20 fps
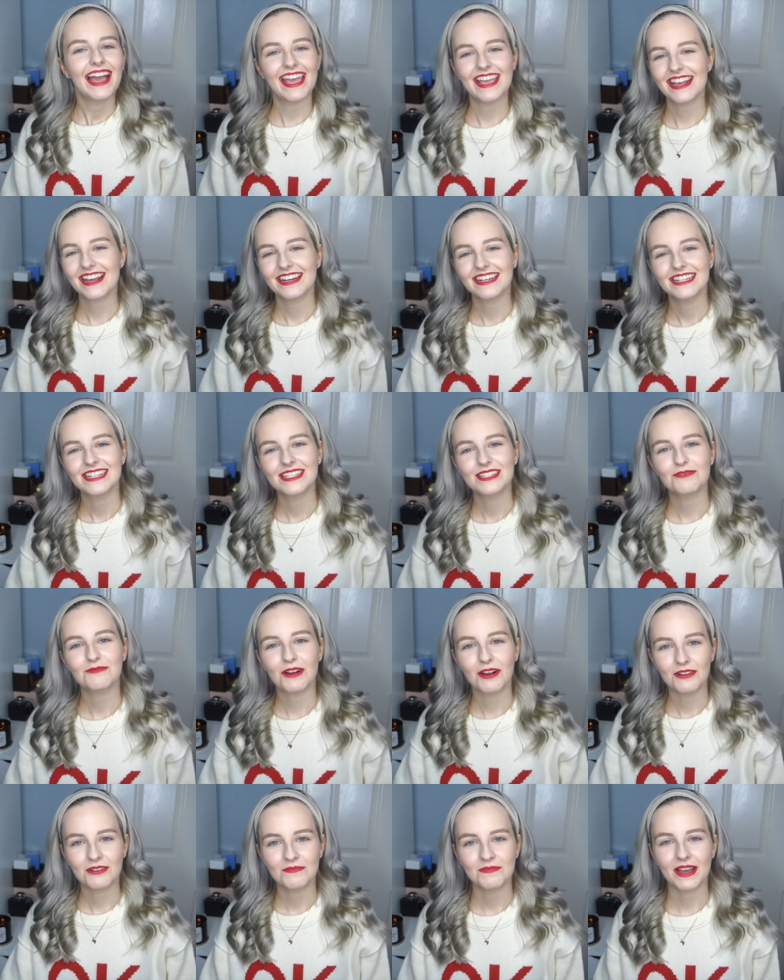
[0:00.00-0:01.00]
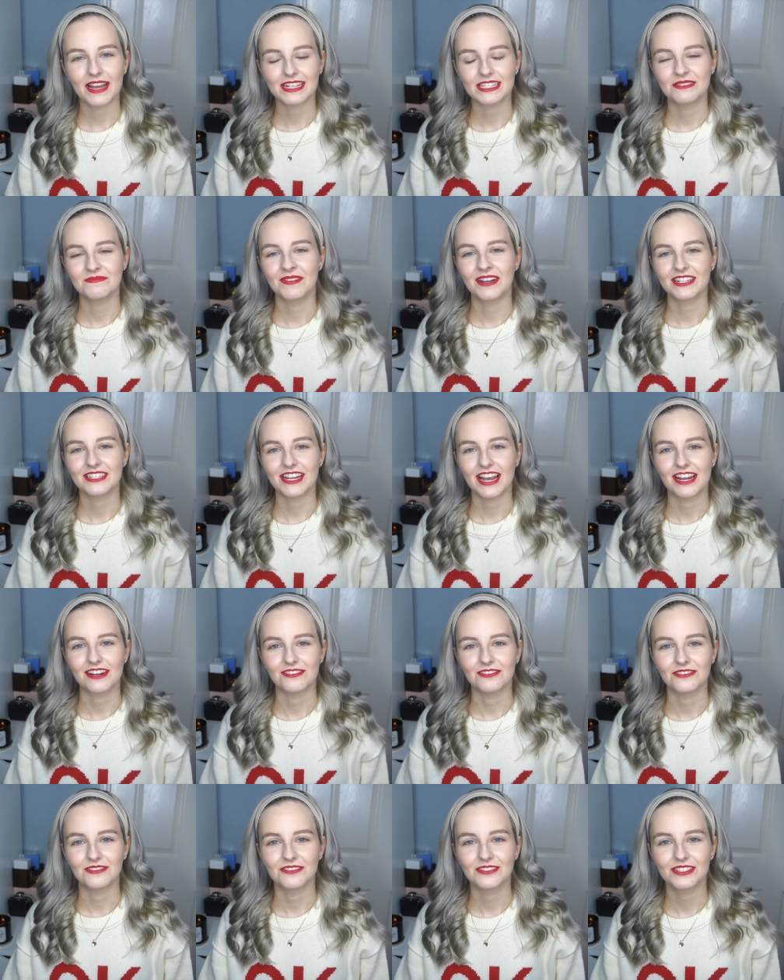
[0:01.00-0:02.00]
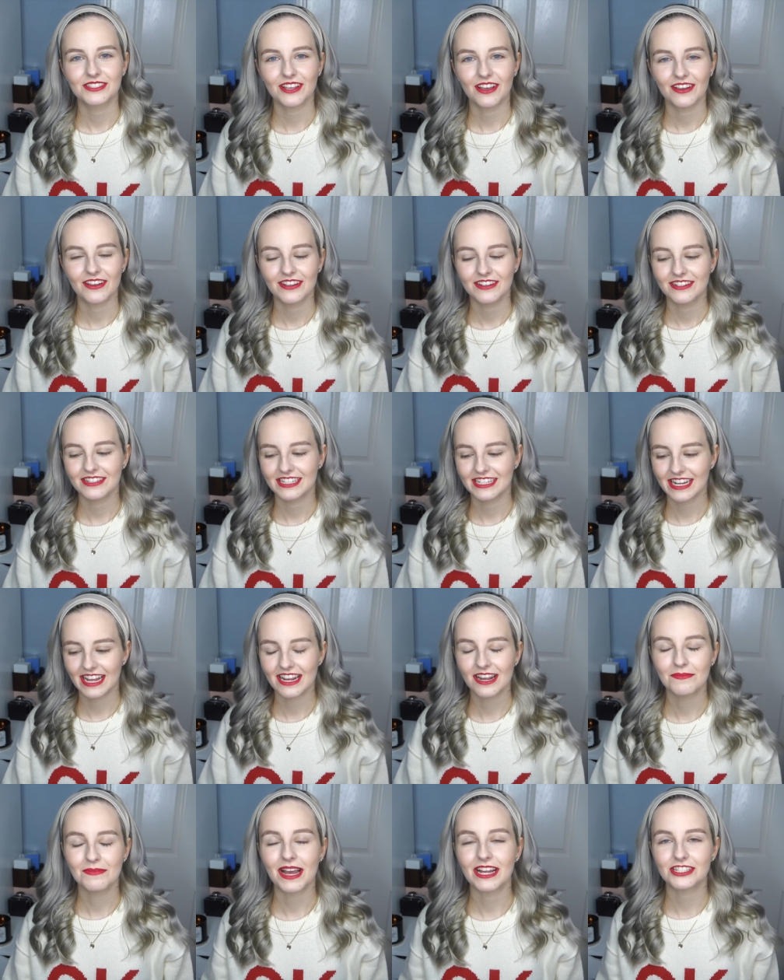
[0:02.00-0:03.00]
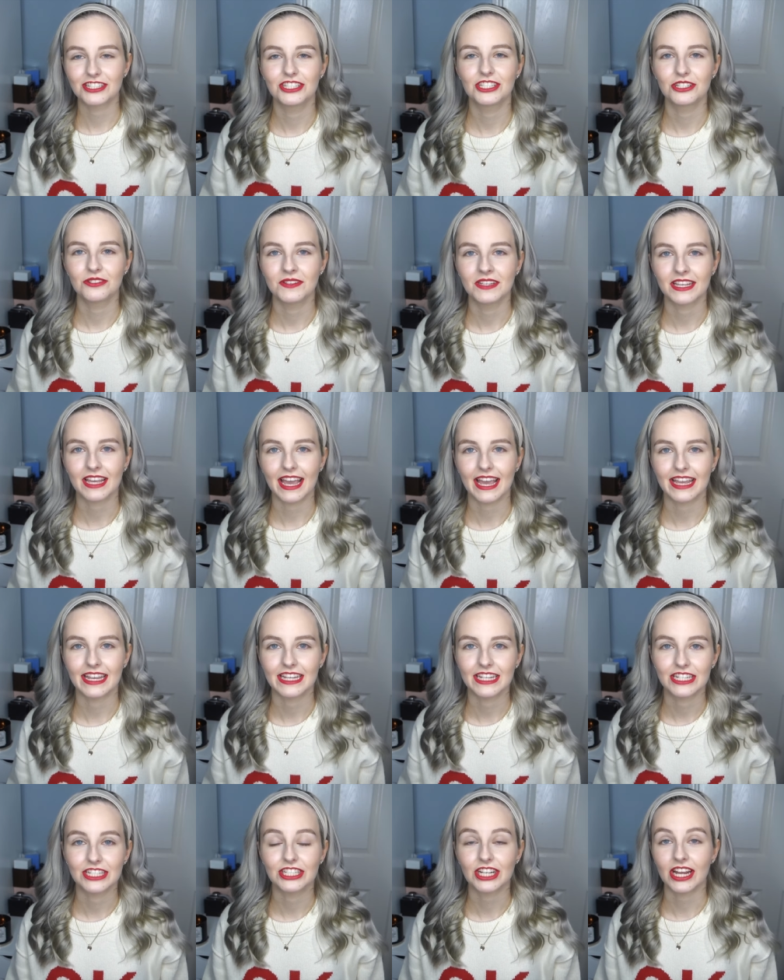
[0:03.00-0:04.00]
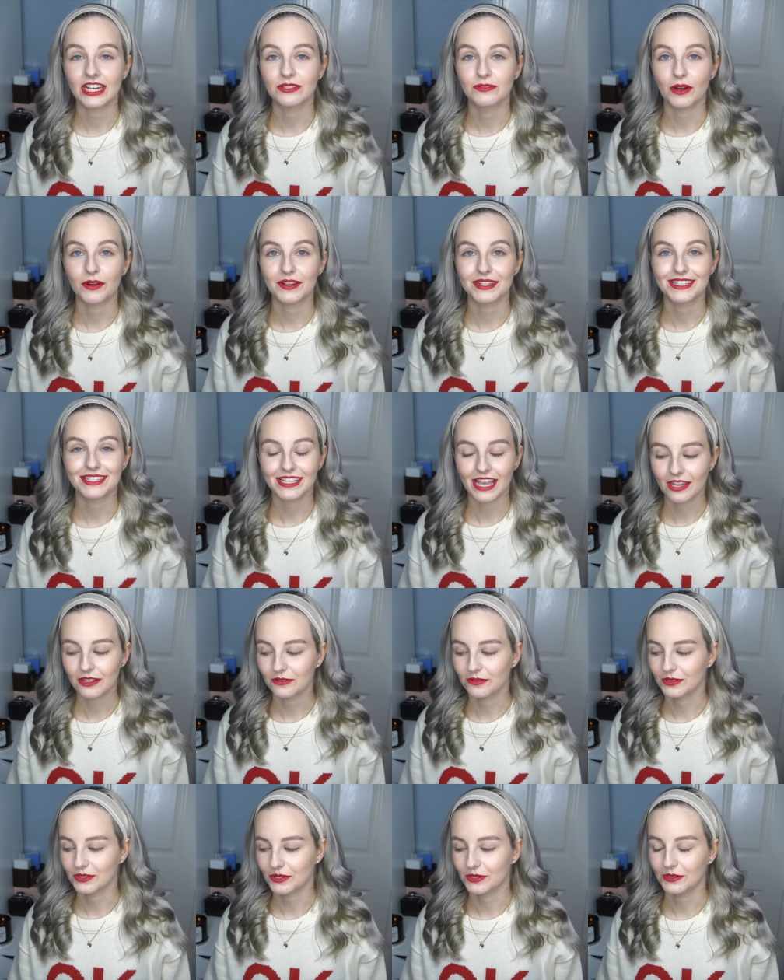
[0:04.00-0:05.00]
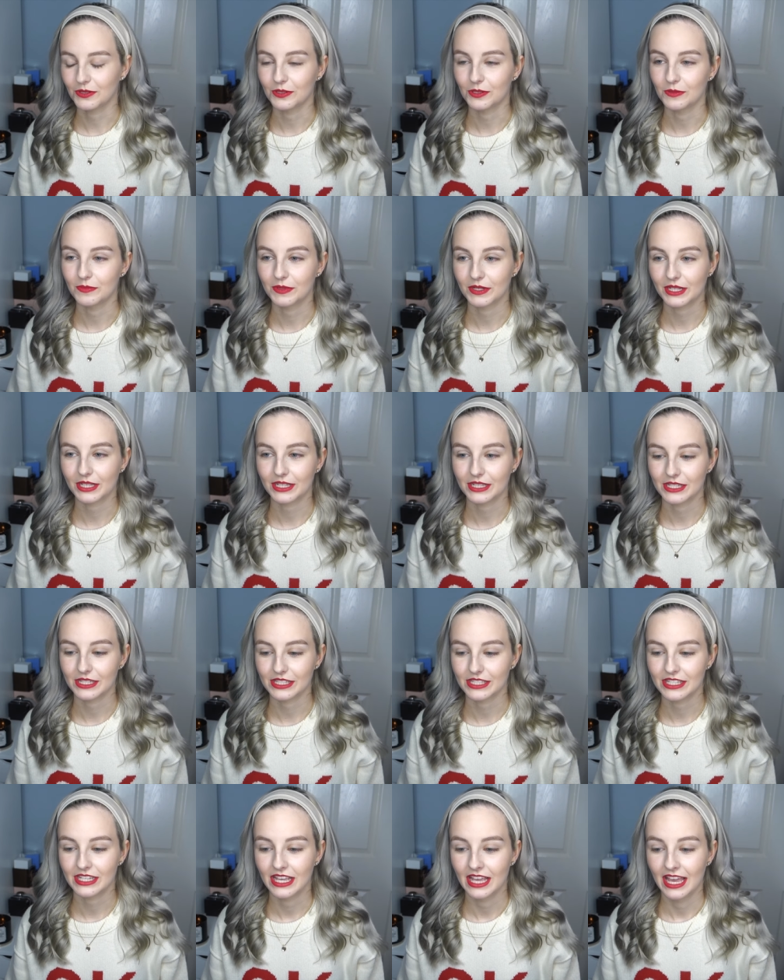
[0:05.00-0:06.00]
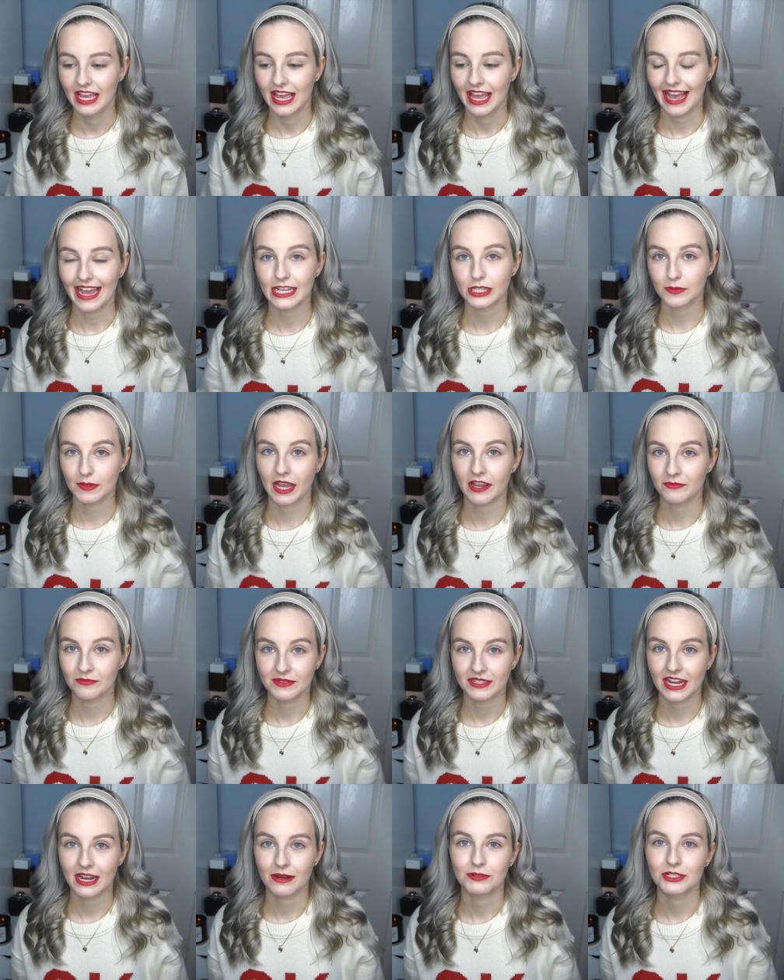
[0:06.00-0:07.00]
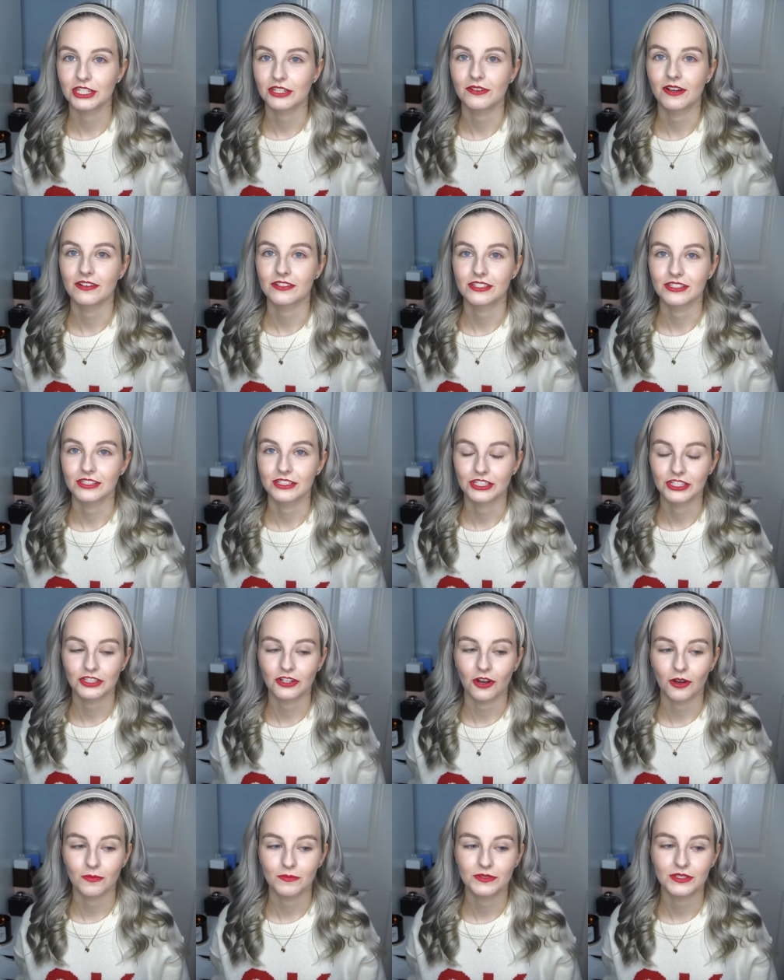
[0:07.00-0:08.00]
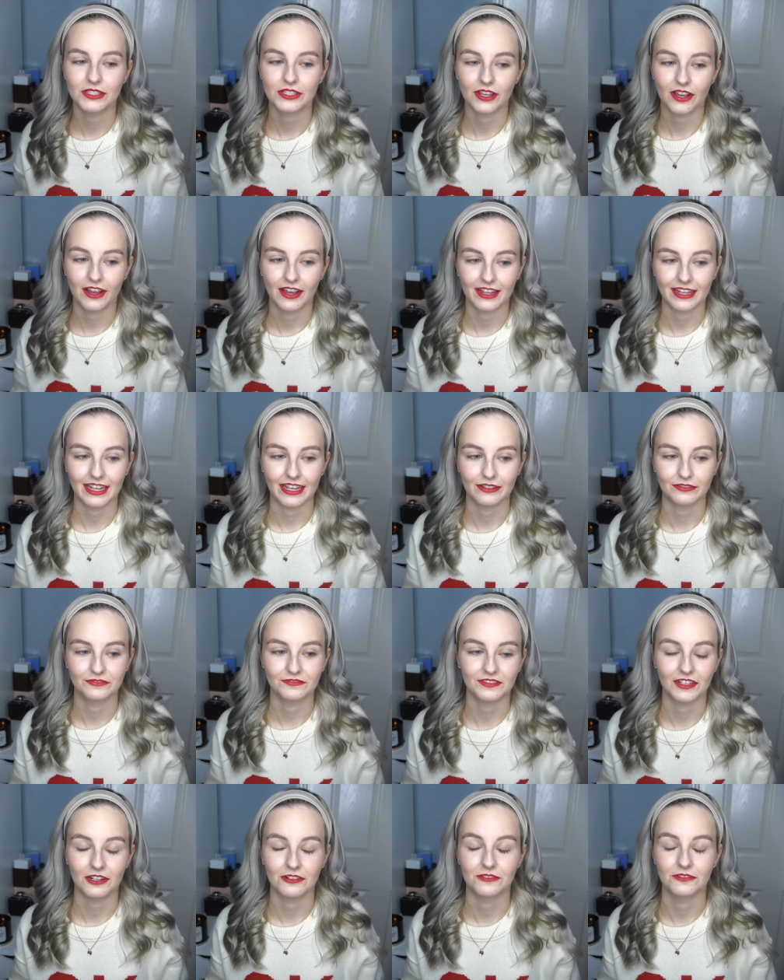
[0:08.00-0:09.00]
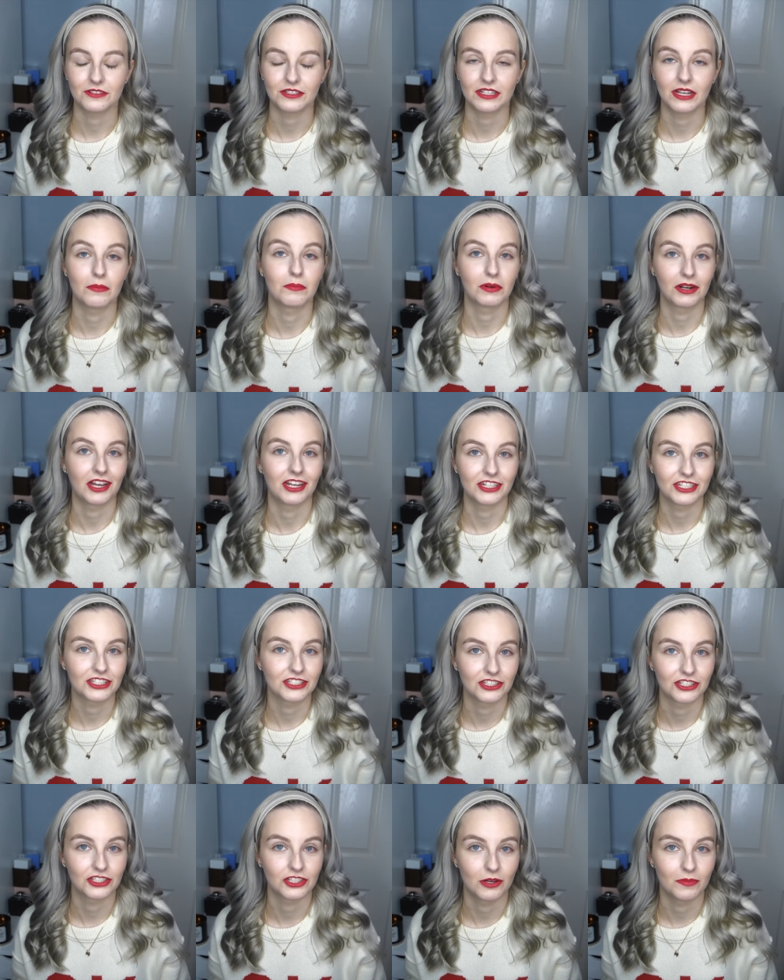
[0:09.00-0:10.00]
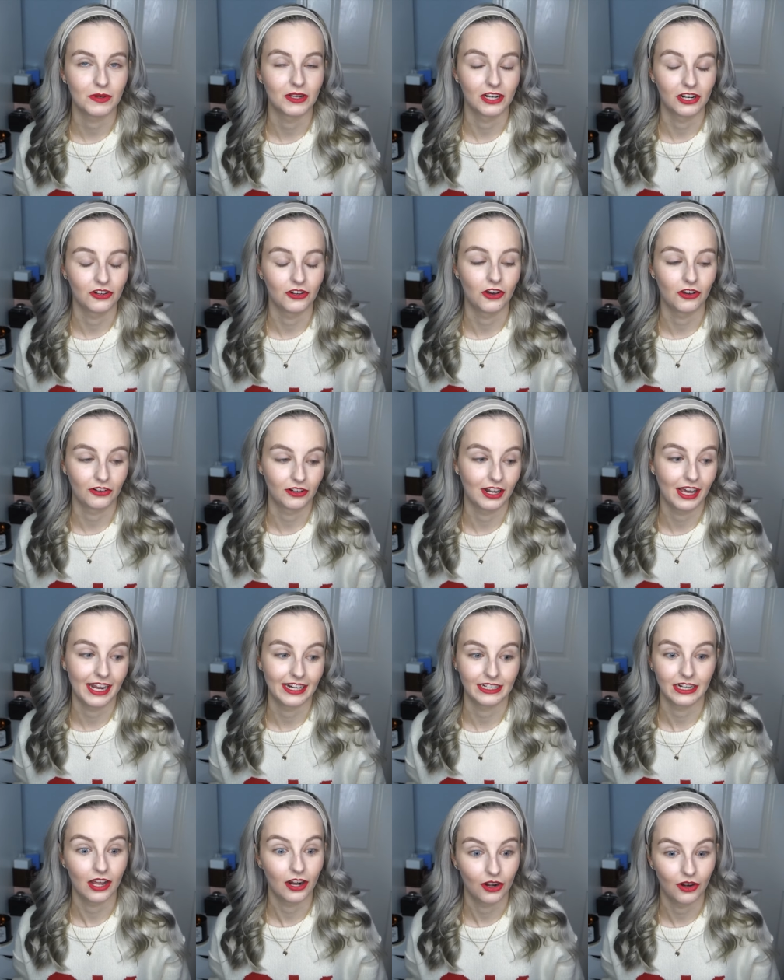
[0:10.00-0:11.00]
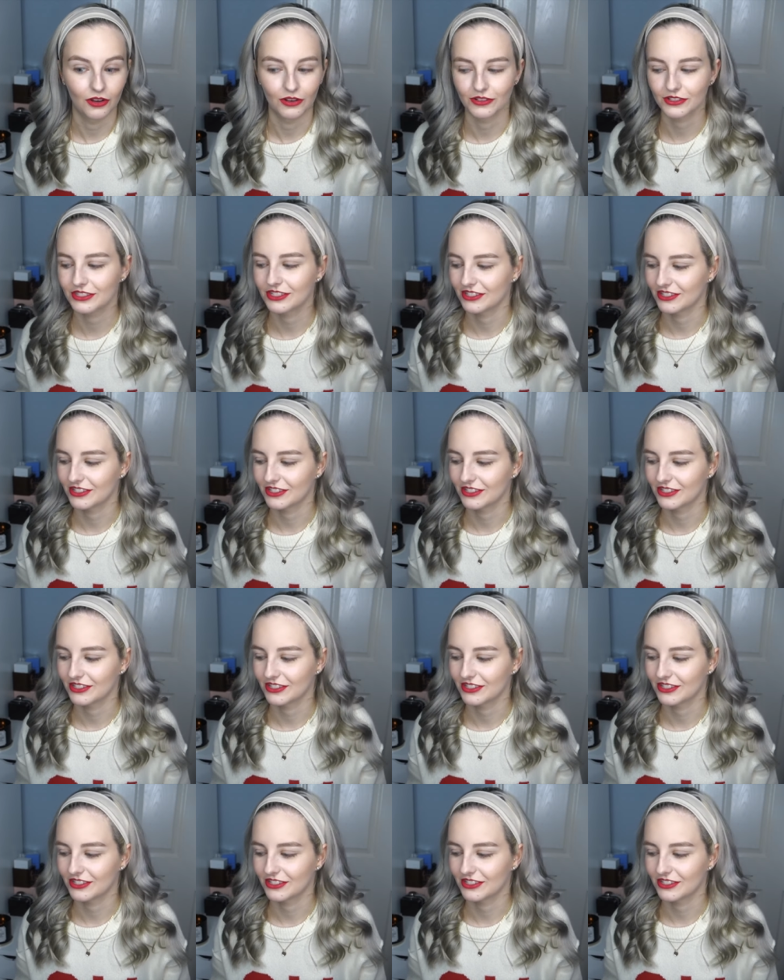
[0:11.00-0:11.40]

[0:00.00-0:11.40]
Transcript: Hey guys, welcome back to my channel. So today I'm actually doing a January sales haul because as we haven't been able to go out to the shops, I have felt obliged to shop on online a lot.